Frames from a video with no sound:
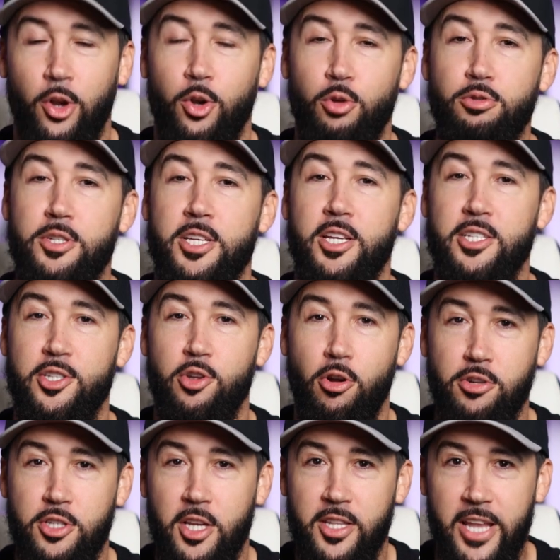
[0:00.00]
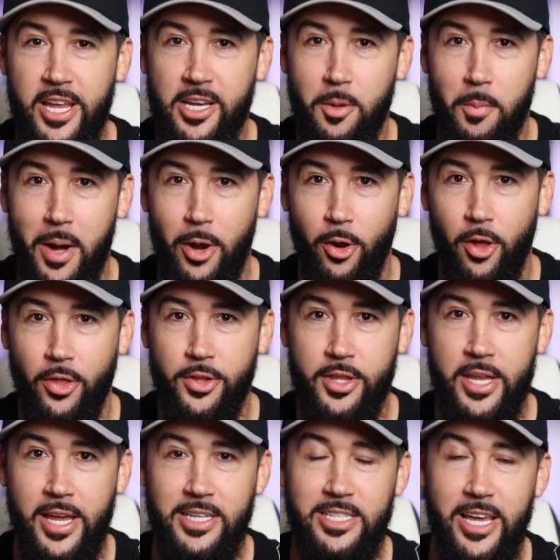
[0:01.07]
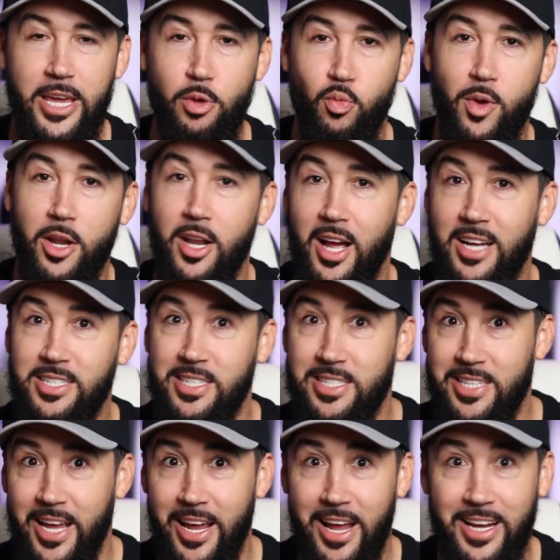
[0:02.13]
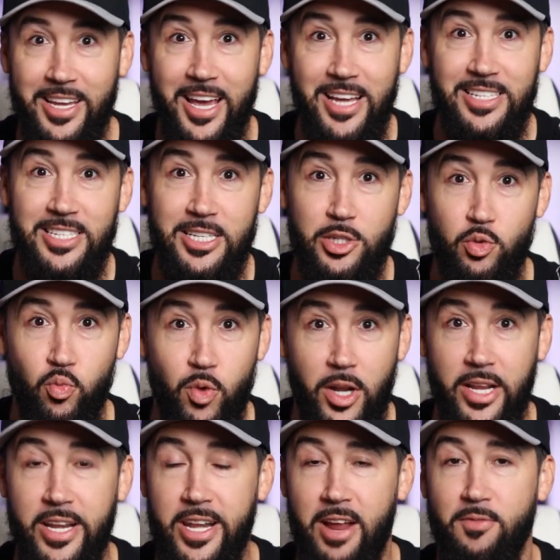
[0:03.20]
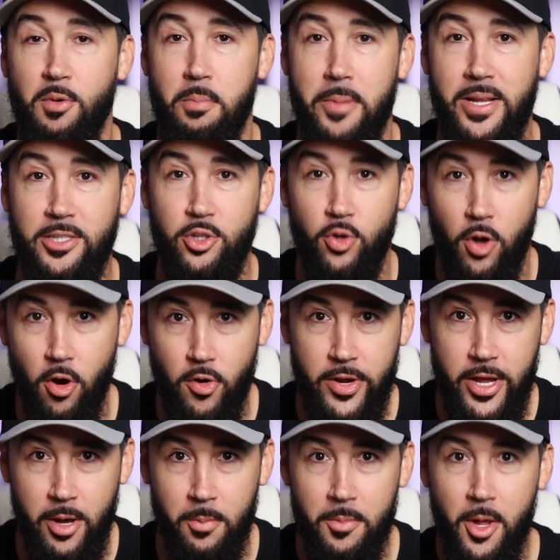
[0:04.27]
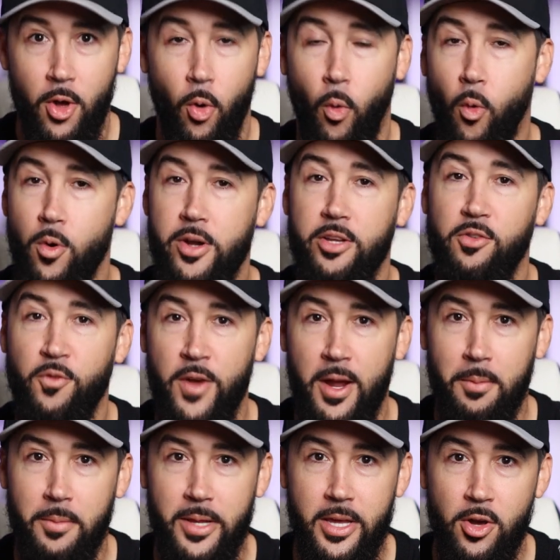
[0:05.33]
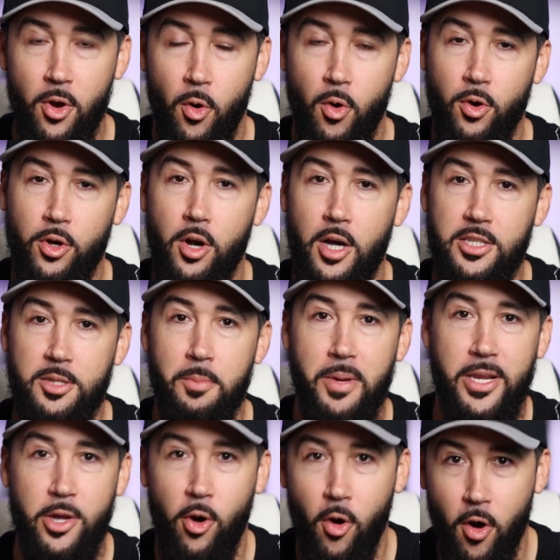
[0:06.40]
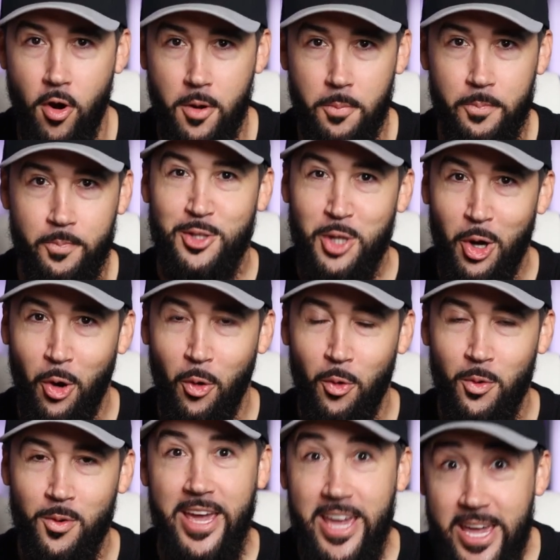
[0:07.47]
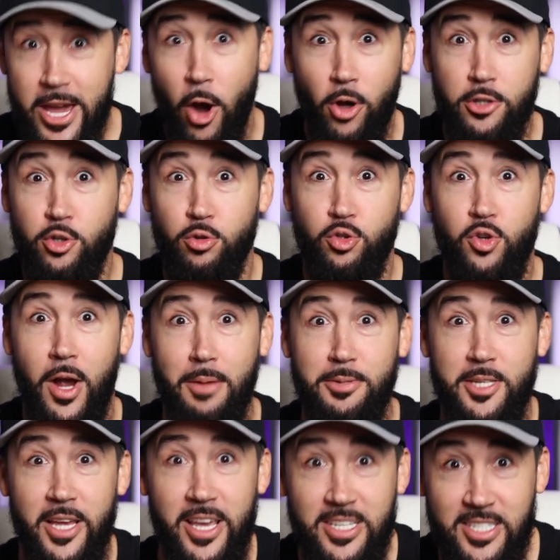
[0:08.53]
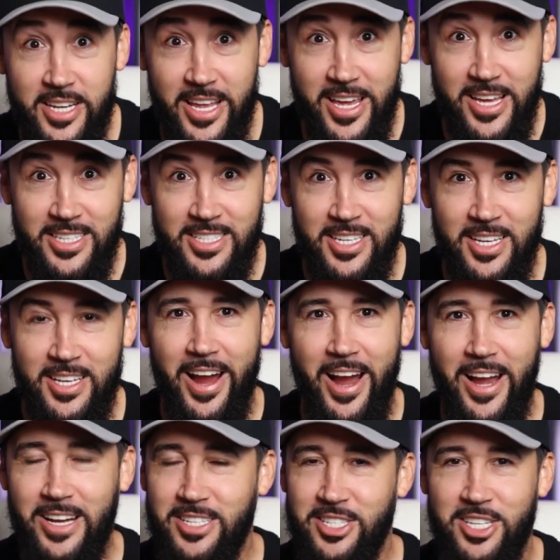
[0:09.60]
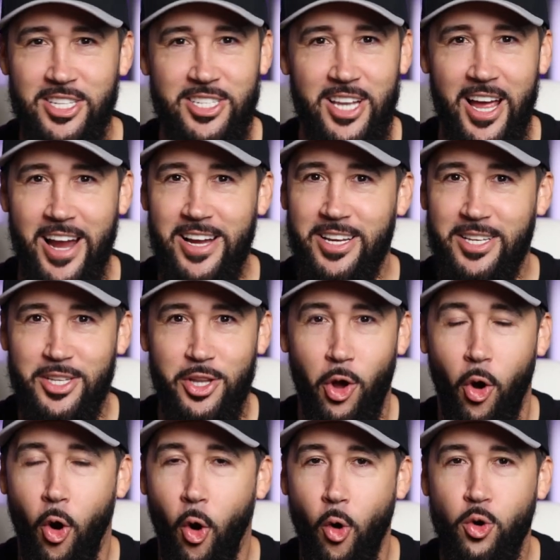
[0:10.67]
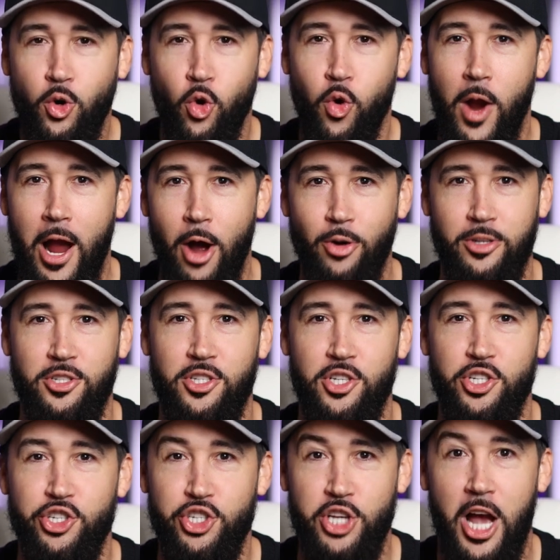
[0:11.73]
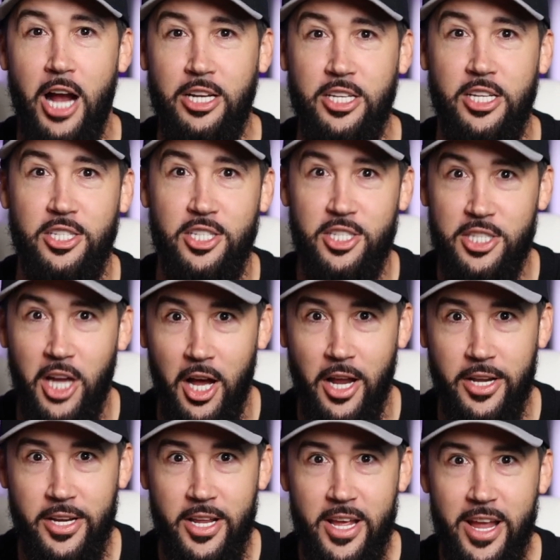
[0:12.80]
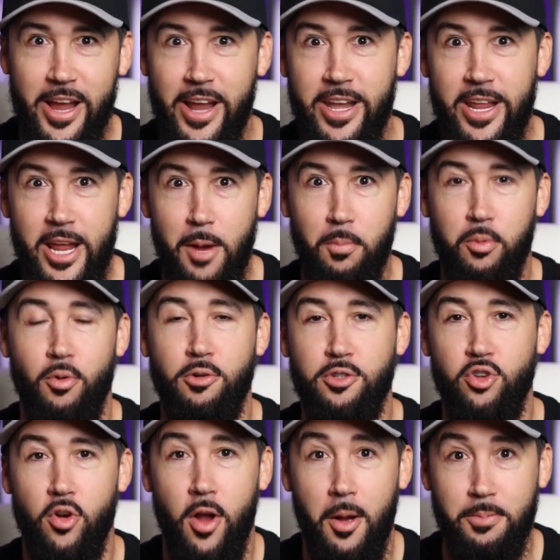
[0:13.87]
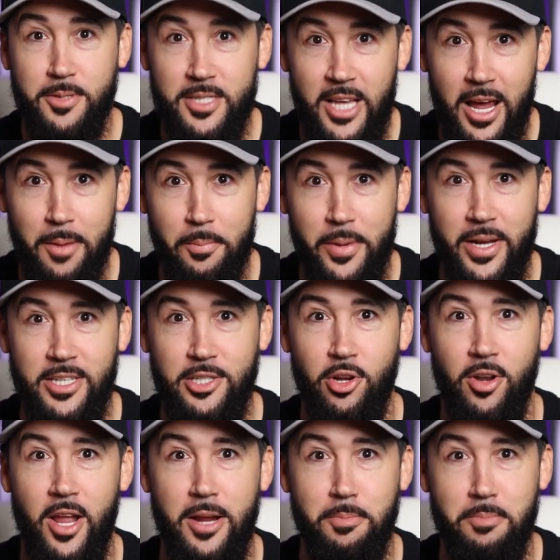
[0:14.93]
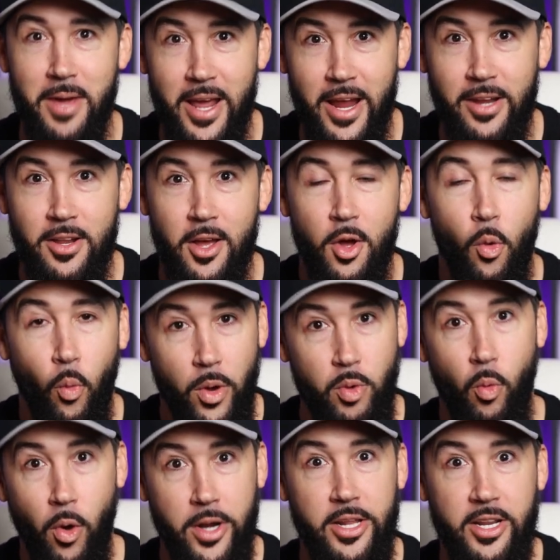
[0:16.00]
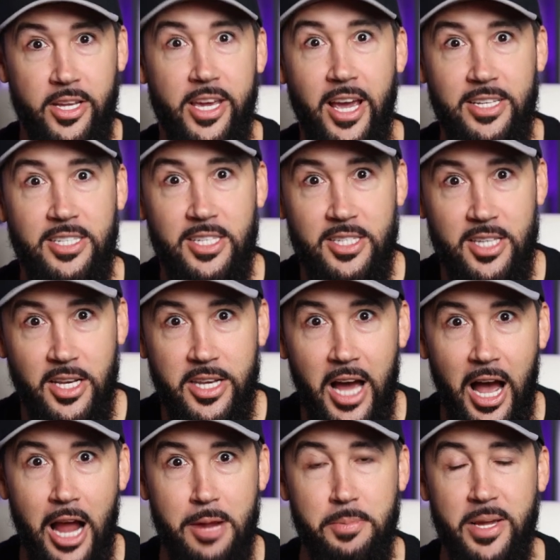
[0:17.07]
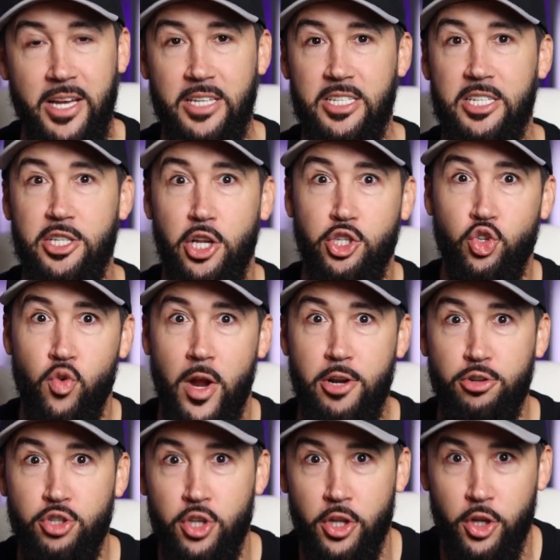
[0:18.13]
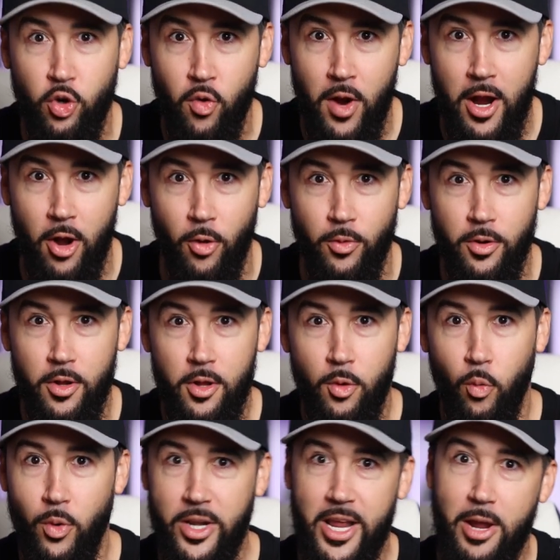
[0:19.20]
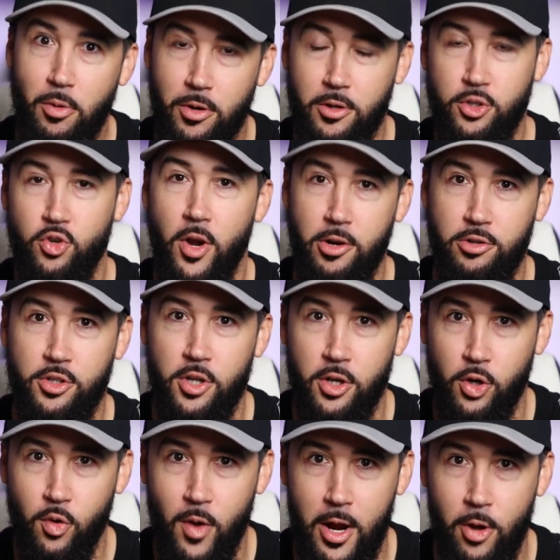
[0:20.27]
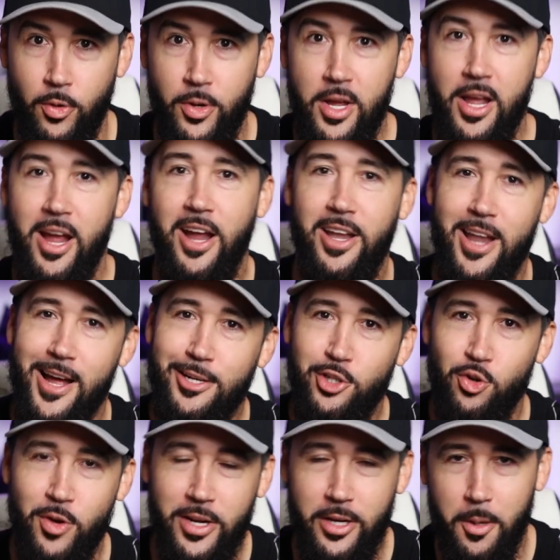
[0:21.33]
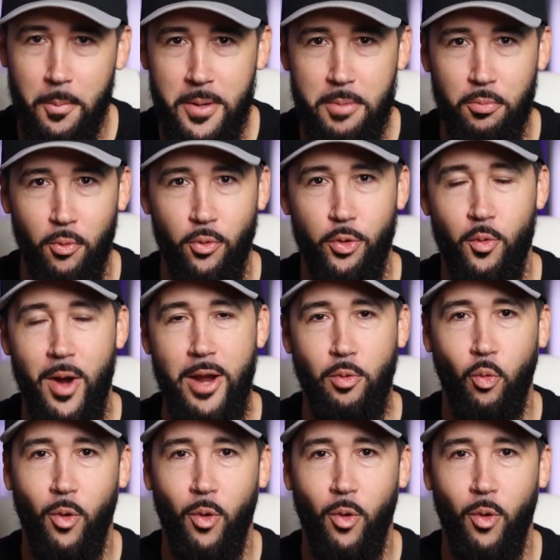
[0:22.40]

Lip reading: Lucius starts to think about all the things, and he realizes that Acacius really never meant to hurt him or his family or cause him any harm. So he also drops to his knees, and it's just like the whole crowd is just shocked and stunned. And the emperors are upset because they're like, man, we wanted Acacius to die because he's a traitor to the crown. When they were the traitors to the crown and not treating the people the right